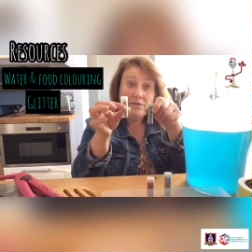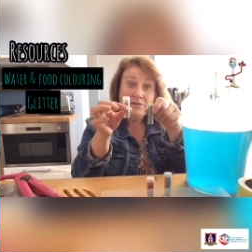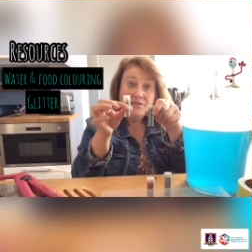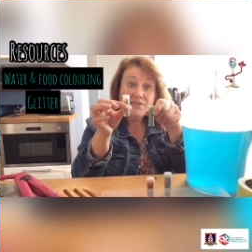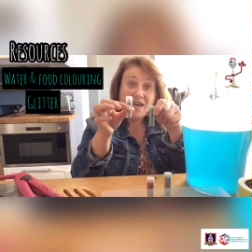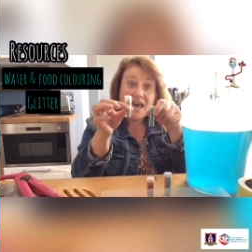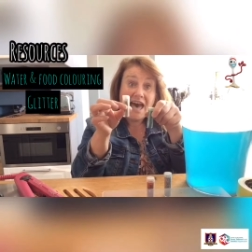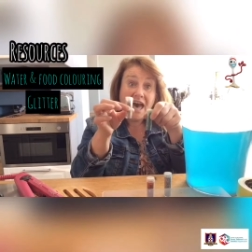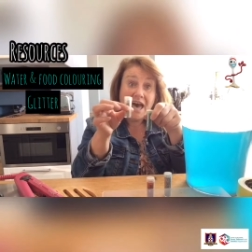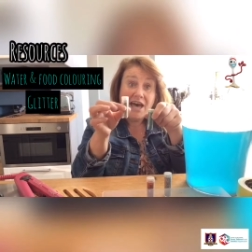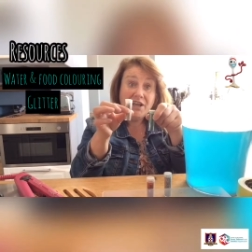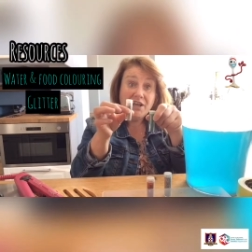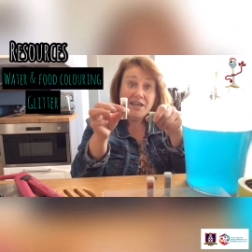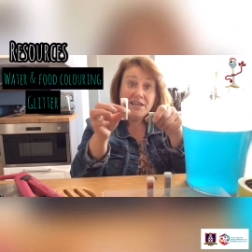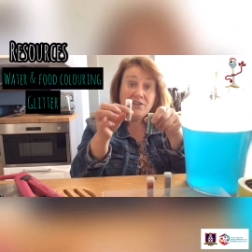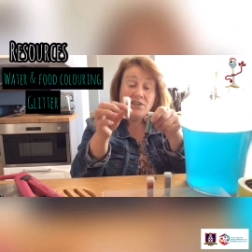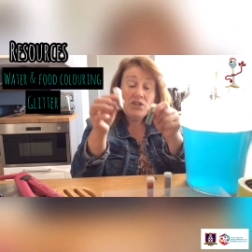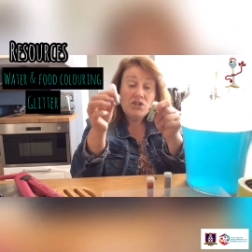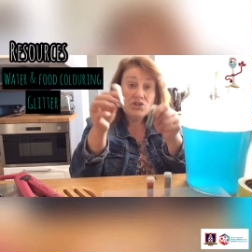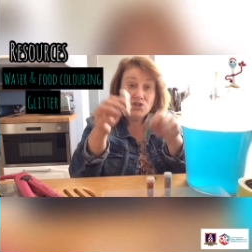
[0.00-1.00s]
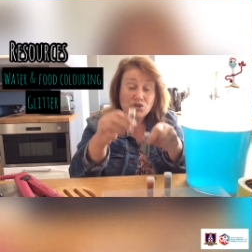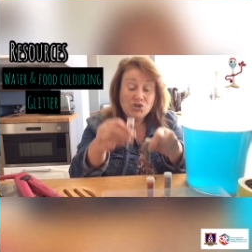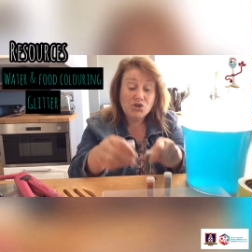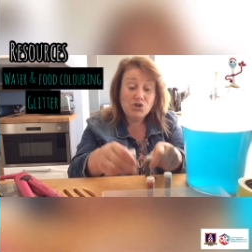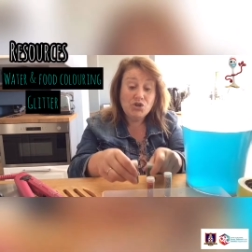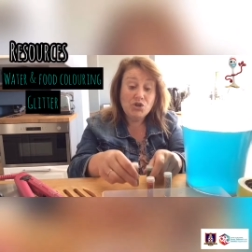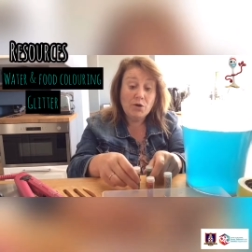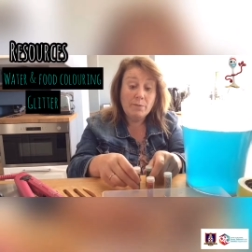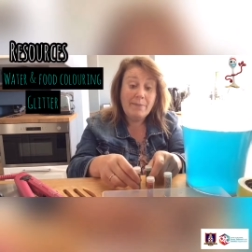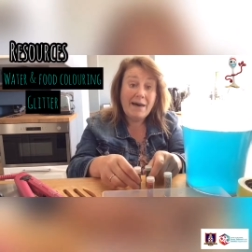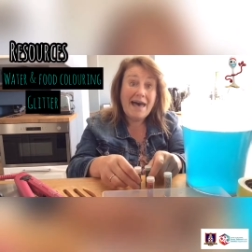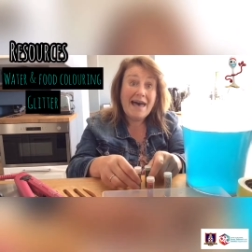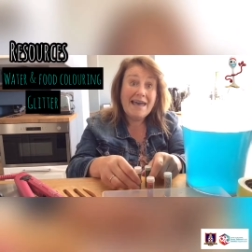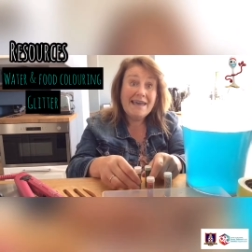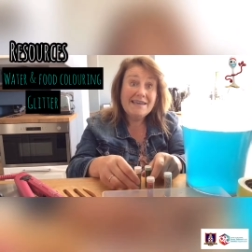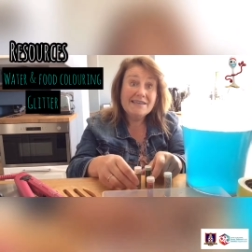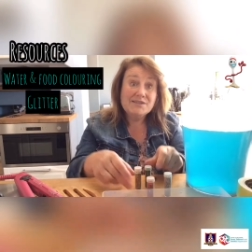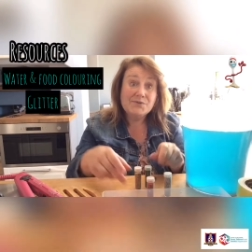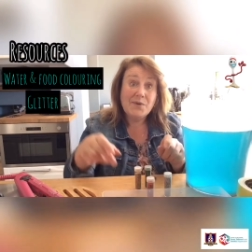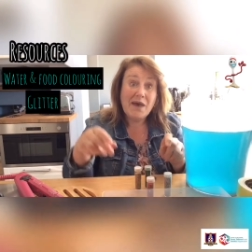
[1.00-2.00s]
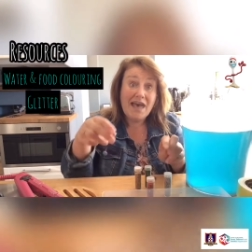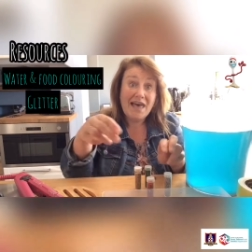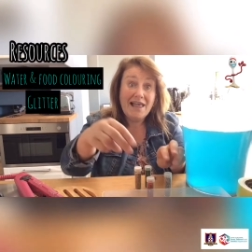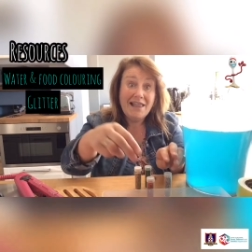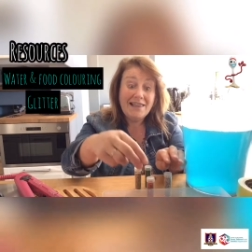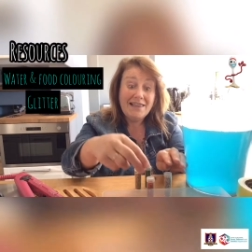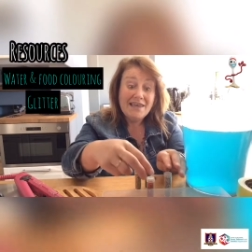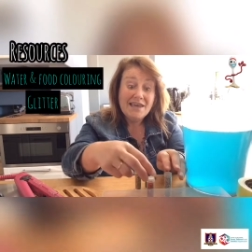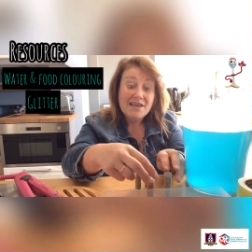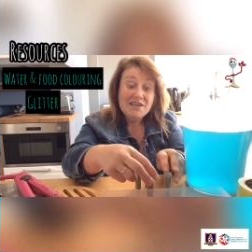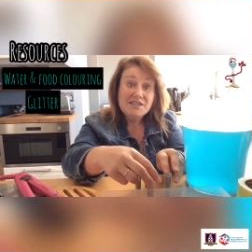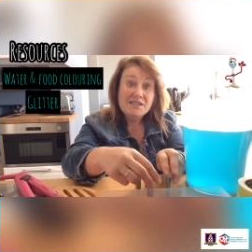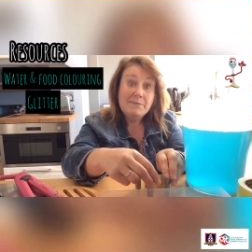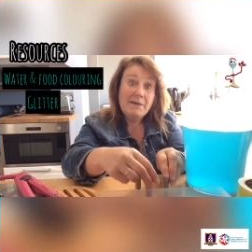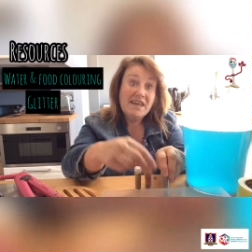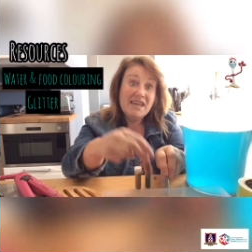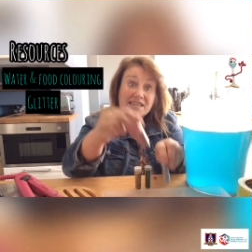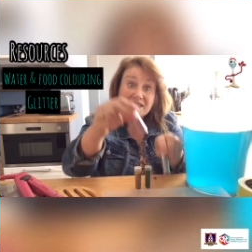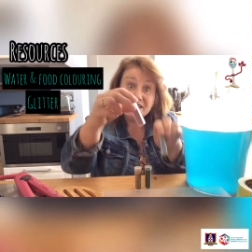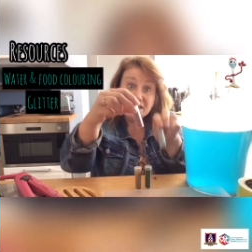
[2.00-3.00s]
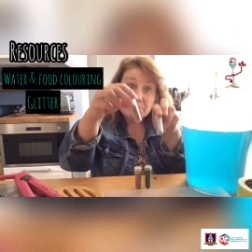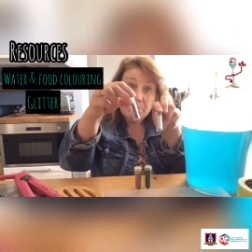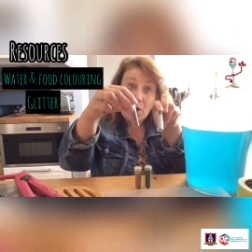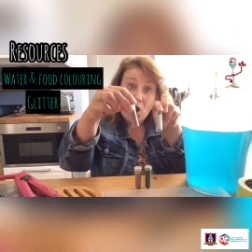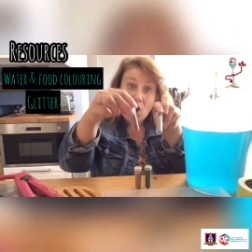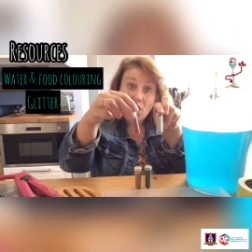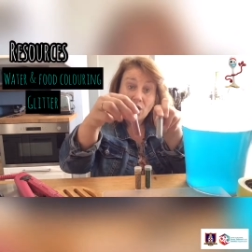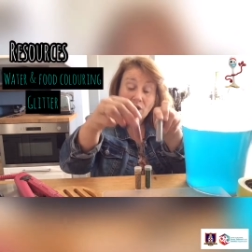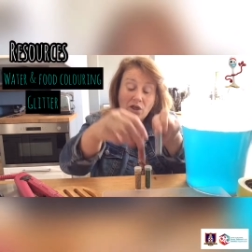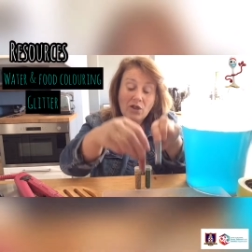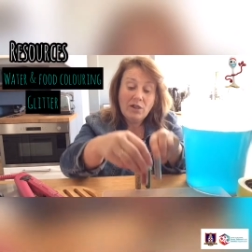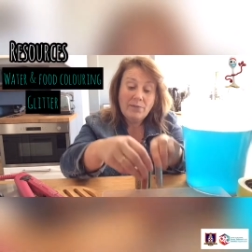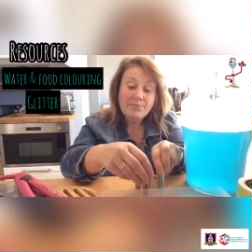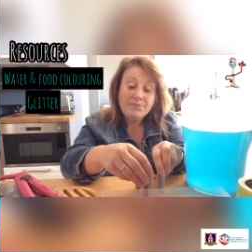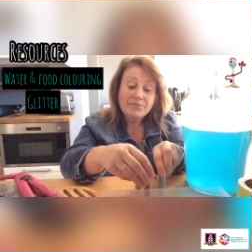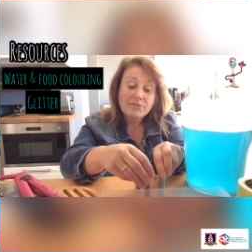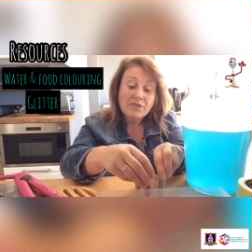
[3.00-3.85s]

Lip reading: to add in to your bag as well to make it sparkle.